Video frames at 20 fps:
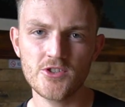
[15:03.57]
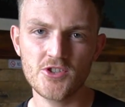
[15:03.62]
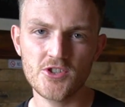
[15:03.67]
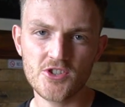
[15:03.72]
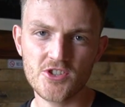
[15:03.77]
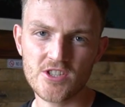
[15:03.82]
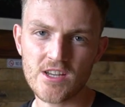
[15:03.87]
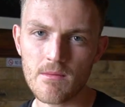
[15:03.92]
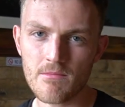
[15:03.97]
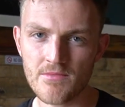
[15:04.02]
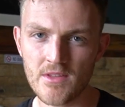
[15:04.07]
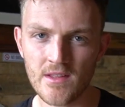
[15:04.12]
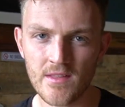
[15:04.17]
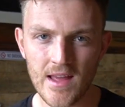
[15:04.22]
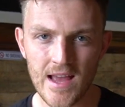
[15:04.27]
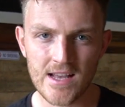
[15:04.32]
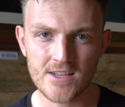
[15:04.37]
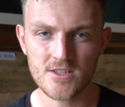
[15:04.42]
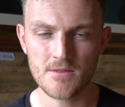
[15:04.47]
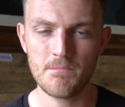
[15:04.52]
just something that
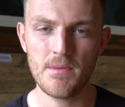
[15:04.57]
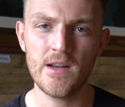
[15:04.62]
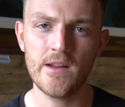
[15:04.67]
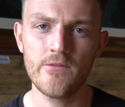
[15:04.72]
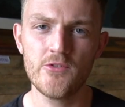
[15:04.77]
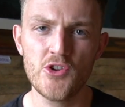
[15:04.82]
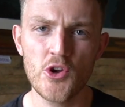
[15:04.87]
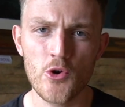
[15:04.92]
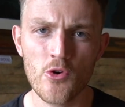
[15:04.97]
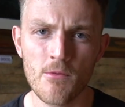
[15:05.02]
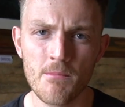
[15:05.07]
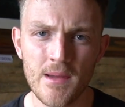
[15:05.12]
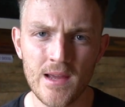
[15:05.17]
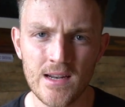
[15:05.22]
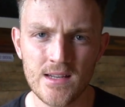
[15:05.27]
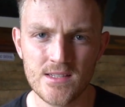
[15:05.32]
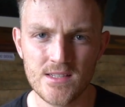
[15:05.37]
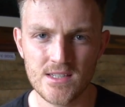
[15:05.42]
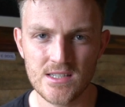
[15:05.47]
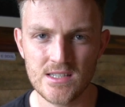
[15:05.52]
has a bit of
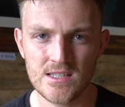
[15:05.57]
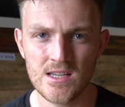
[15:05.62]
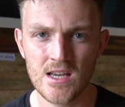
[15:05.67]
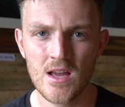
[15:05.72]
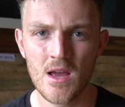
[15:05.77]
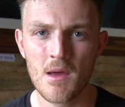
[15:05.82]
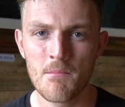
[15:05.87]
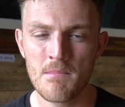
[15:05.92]
durability,